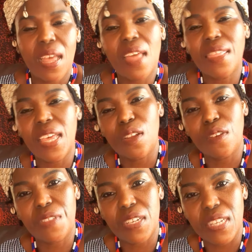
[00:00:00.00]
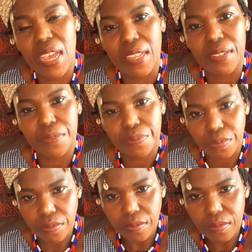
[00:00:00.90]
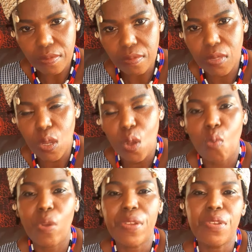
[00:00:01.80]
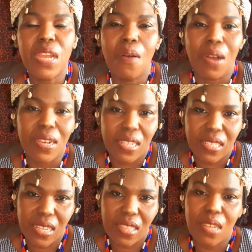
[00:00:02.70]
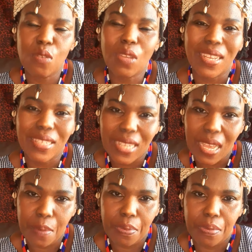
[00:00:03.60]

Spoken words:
At the end of the day, when you now understand, then you can tap